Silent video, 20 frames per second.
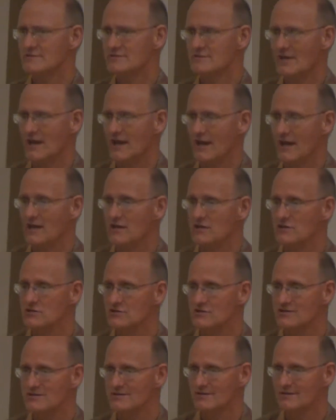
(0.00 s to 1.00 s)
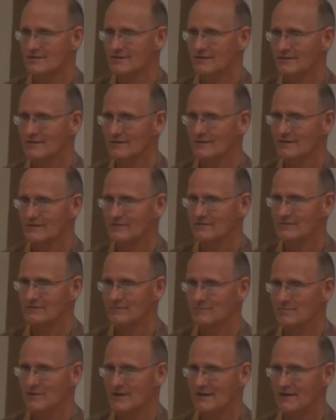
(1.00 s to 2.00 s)
sage
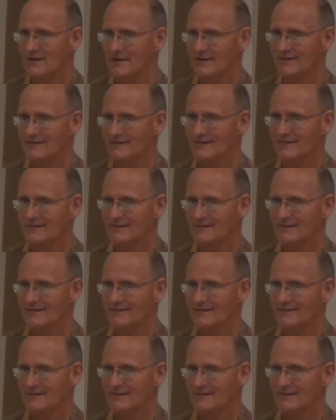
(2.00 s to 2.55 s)
speaking.